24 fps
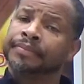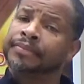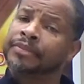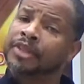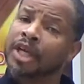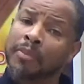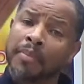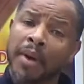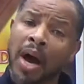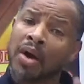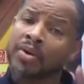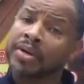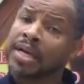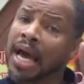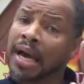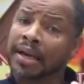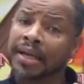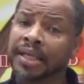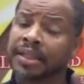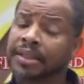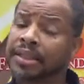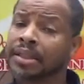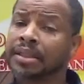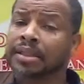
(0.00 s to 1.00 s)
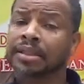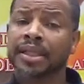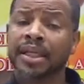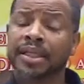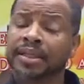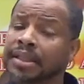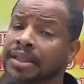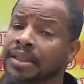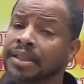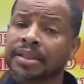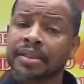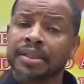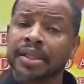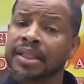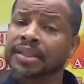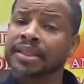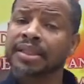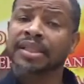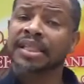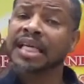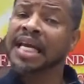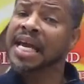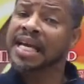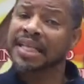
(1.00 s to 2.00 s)
Come on now, this is this is this
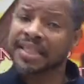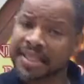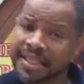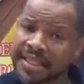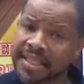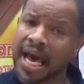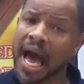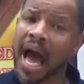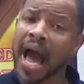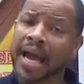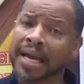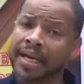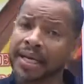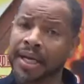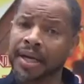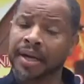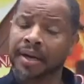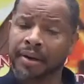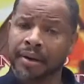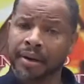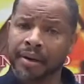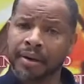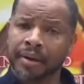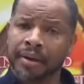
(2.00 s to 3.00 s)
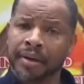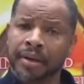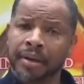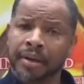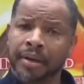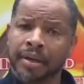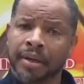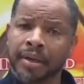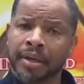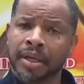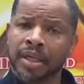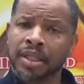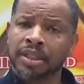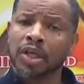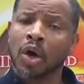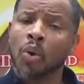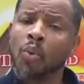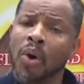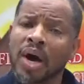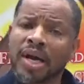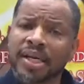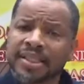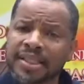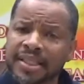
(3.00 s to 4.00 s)
is insight here. Yes, it is. So
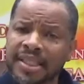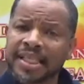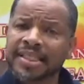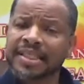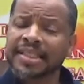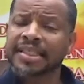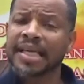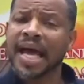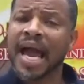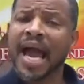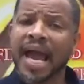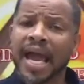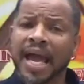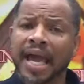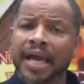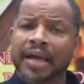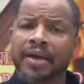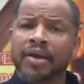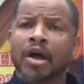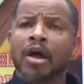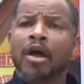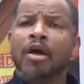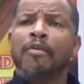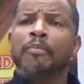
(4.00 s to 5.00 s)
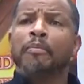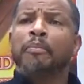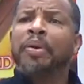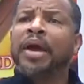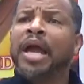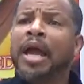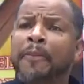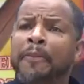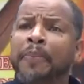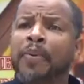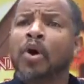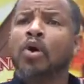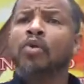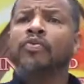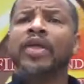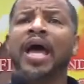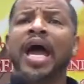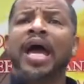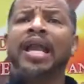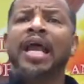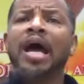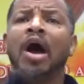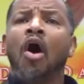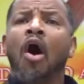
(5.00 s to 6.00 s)
what is this saying? People
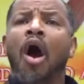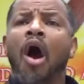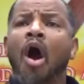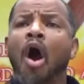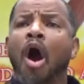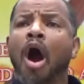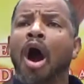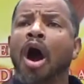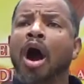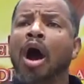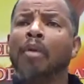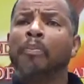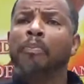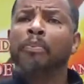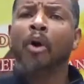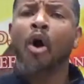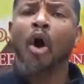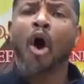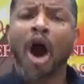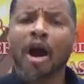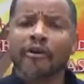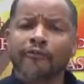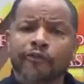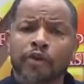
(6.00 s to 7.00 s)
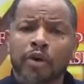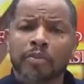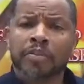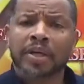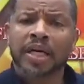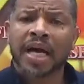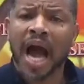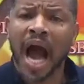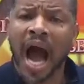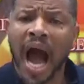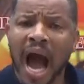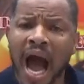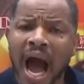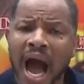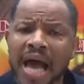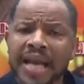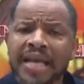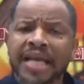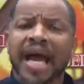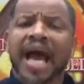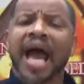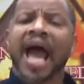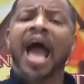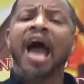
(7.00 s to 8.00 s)
that are, are apart from God
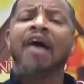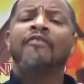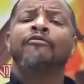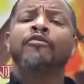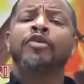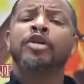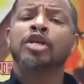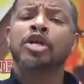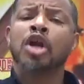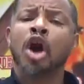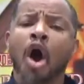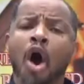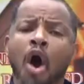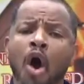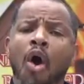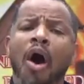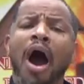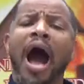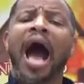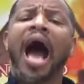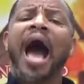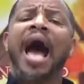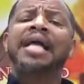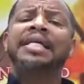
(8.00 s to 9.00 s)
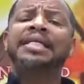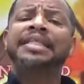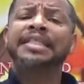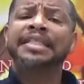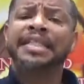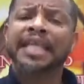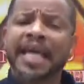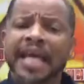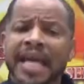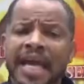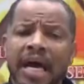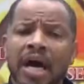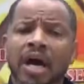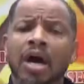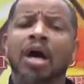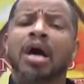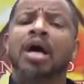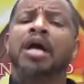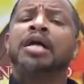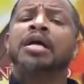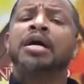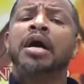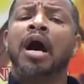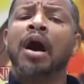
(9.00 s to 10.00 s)
have no idea
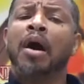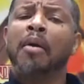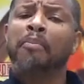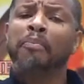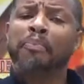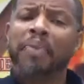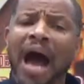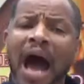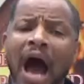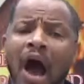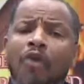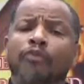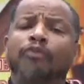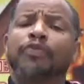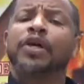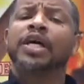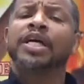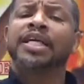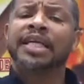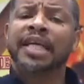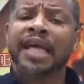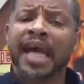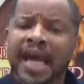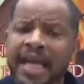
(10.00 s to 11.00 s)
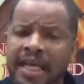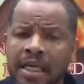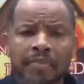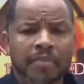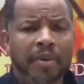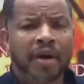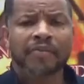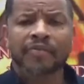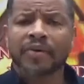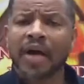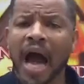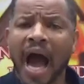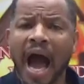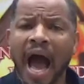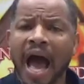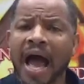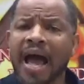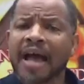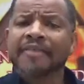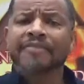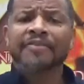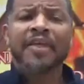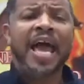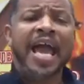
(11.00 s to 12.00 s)
about the kingdom of God.
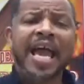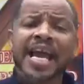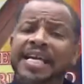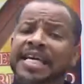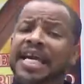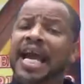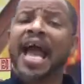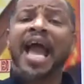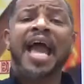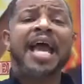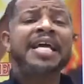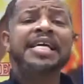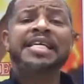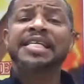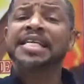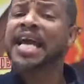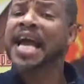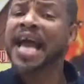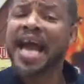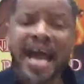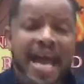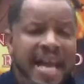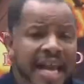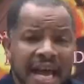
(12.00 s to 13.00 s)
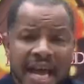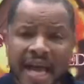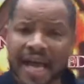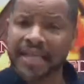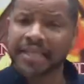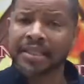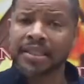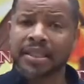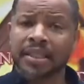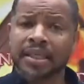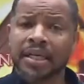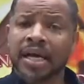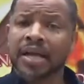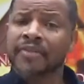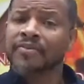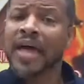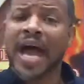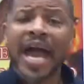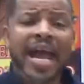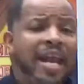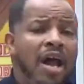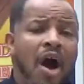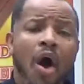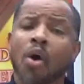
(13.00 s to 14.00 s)
They can't get it. Yeah.
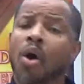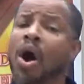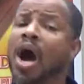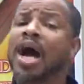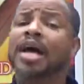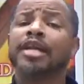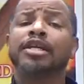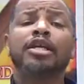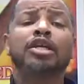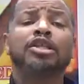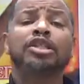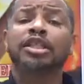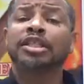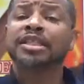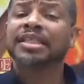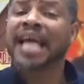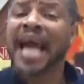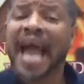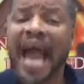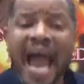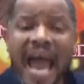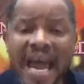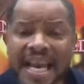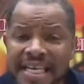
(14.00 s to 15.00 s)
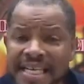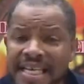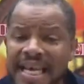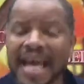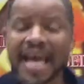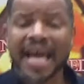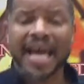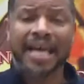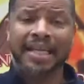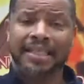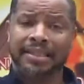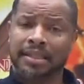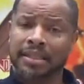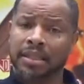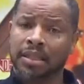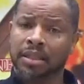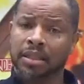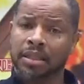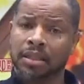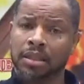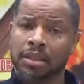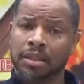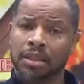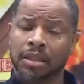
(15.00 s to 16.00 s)
They don't understand it.
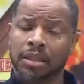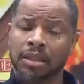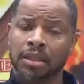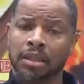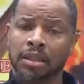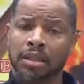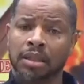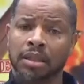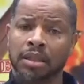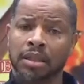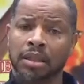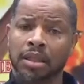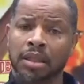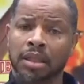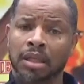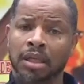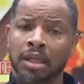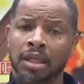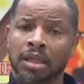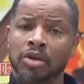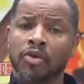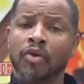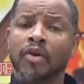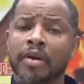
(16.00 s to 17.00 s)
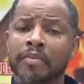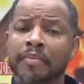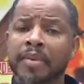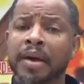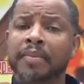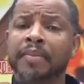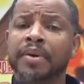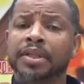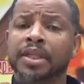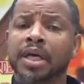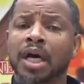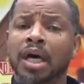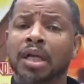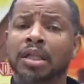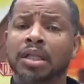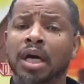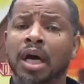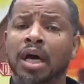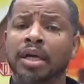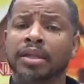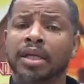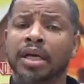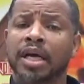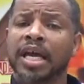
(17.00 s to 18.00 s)
Yeah. You remember the,
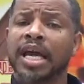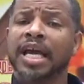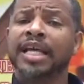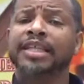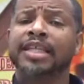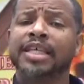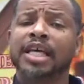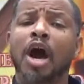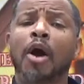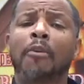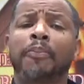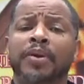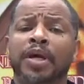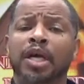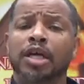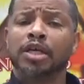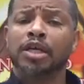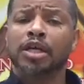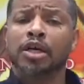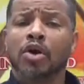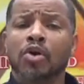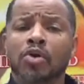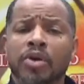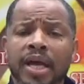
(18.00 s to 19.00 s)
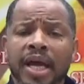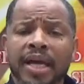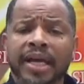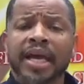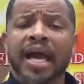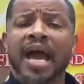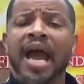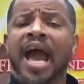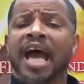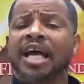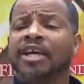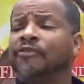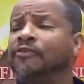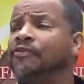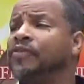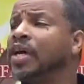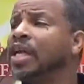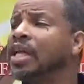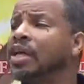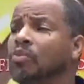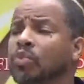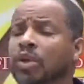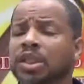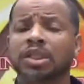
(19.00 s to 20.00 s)
the, the Ethiopian eunuch, as
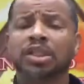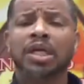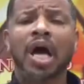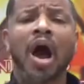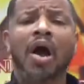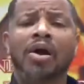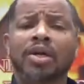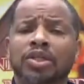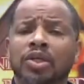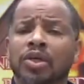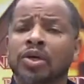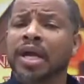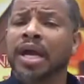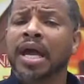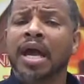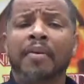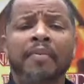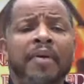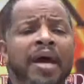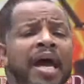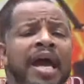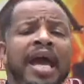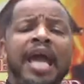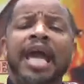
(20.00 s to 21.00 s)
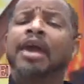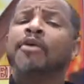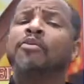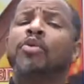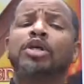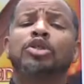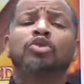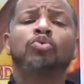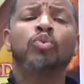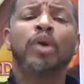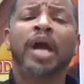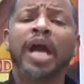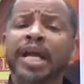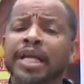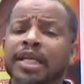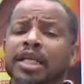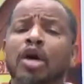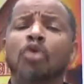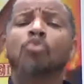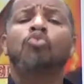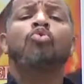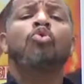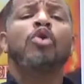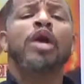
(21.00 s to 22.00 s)
Philip was talking to him, he was reading
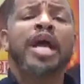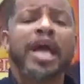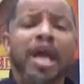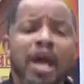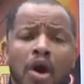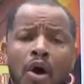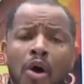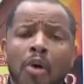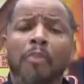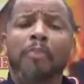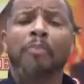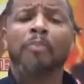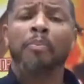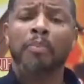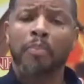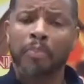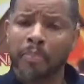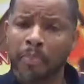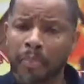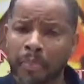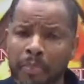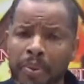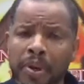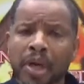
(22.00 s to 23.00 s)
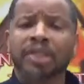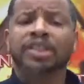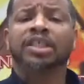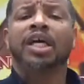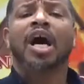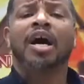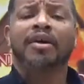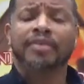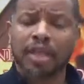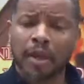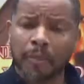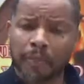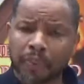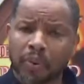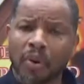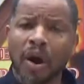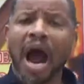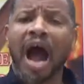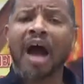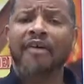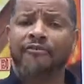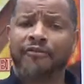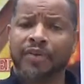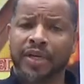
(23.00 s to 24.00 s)
the real books of the
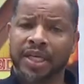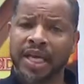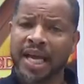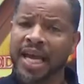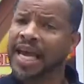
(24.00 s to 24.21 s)
prophet.